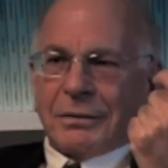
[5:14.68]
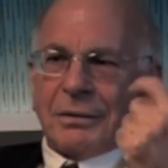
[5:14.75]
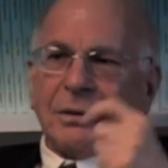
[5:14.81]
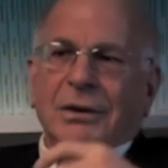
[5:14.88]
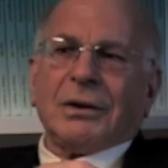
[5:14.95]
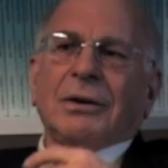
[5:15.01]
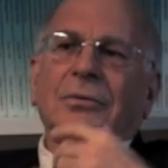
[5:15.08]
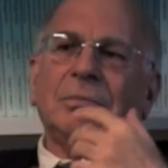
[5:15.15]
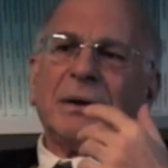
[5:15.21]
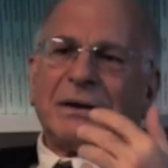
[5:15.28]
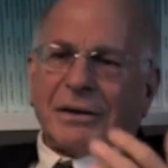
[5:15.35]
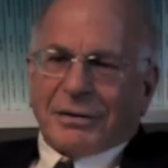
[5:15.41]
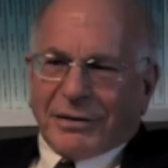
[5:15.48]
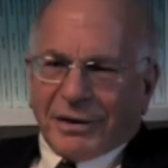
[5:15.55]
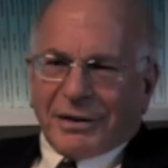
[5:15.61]
he
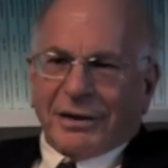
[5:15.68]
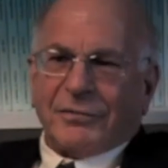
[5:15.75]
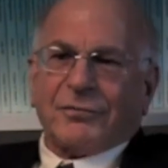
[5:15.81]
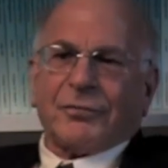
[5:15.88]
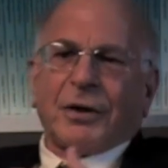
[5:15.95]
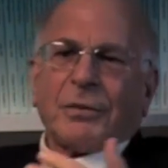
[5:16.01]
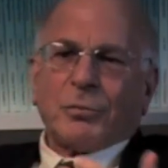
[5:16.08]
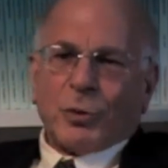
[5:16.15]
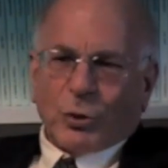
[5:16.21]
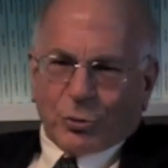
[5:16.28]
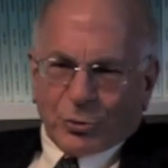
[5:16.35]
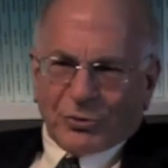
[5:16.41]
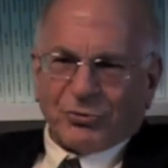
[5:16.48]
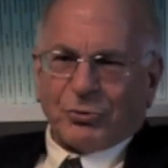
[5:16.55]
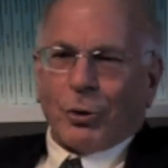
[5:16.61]
admitted that his framework
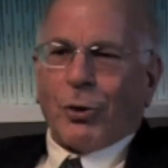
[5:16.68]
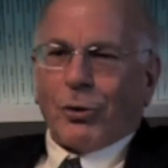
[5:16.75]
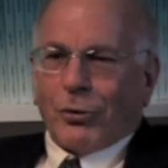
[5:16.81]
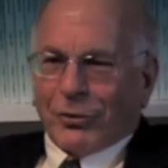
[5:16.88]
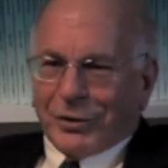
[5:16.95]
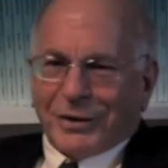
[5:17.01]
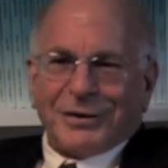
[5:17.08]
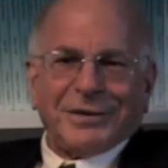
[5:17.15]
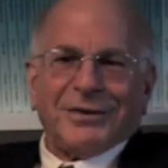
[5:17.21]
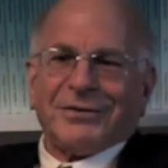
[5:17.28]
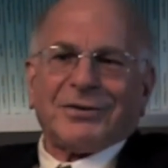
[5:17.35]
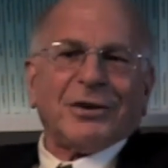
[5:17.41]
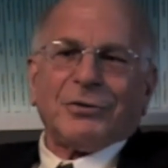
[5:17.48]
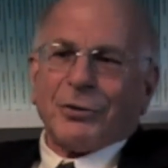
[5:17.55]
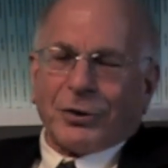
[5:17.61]
was wrong, and he
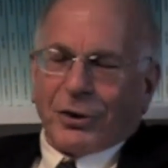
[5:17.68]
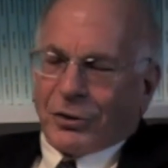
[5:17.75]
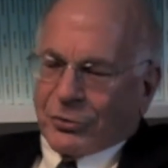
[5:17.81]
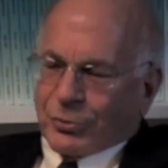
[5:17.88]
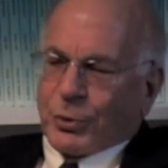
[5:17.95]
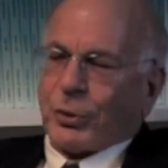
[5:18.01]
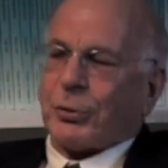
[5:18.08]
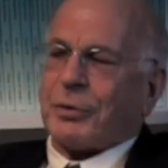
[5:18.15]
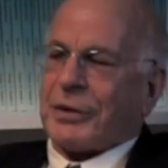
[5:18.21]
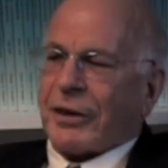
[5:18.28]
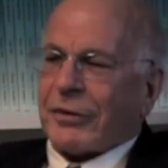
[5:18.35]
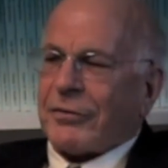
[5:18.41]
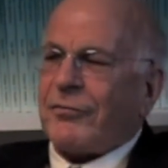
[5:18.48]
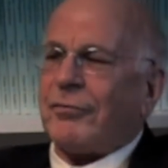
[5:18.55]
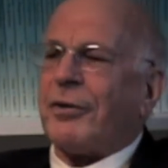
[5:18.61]
said you can't work
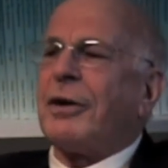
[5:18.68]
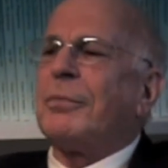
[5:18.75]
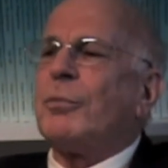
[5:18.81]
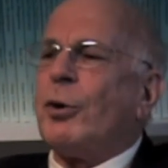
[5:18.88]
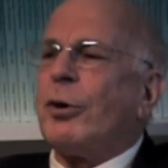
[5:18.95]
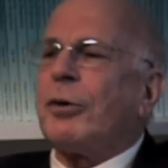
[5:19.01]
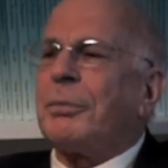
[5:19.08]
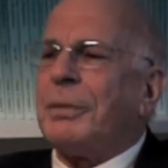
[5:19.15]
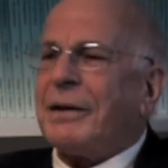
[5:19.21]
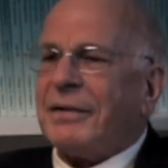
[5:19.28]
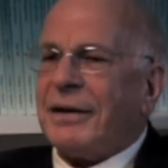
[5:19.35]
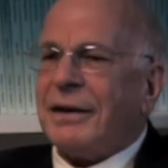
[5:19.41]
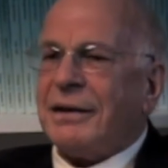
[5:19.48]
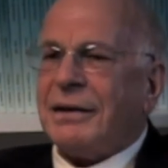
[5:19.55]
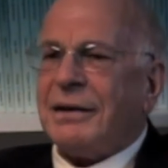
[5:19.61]
without a framework, but
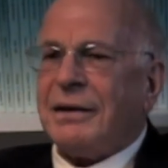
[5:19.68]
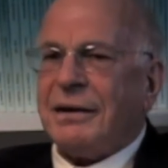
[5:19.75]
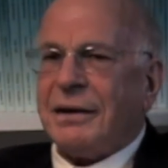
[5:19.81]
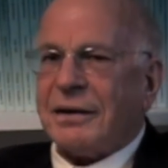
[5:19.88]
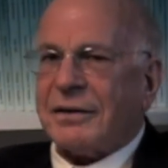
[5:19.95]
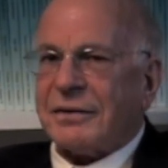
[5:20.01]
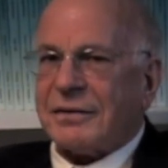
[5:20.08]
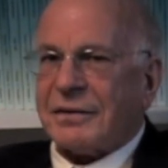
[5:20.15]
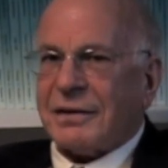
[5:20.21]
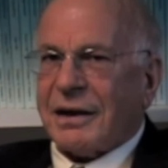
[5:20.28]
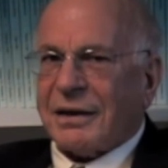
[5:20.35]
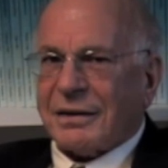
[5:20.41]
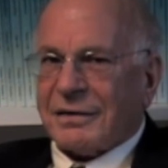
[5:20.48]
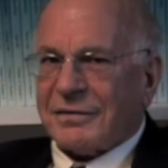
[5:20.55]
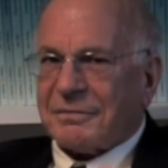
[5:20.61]
then he
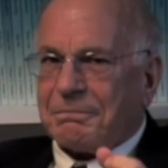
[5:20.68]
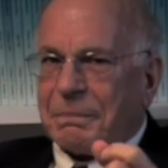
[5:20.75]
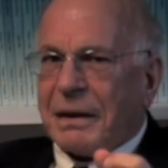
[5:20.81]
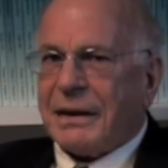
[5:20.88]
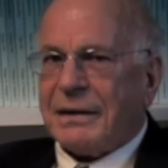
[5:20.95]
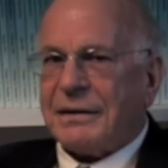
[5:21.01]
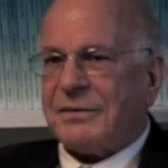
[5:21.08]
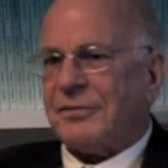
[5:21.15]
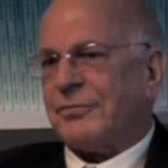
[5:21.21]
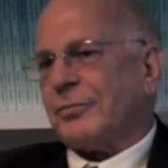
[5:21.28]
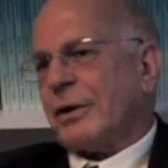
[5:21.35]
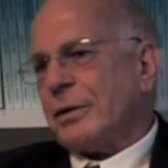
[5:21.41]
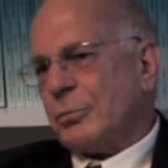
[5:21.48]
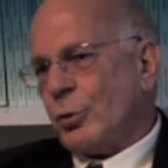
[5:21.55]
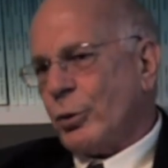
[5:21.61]
explained his
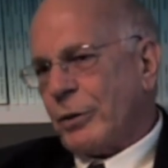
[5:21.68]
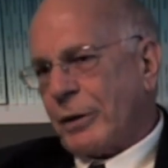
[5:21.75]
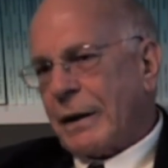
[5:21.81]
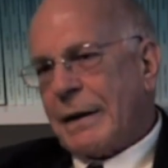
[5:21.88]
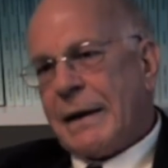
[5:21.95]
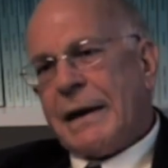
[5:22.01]
framework,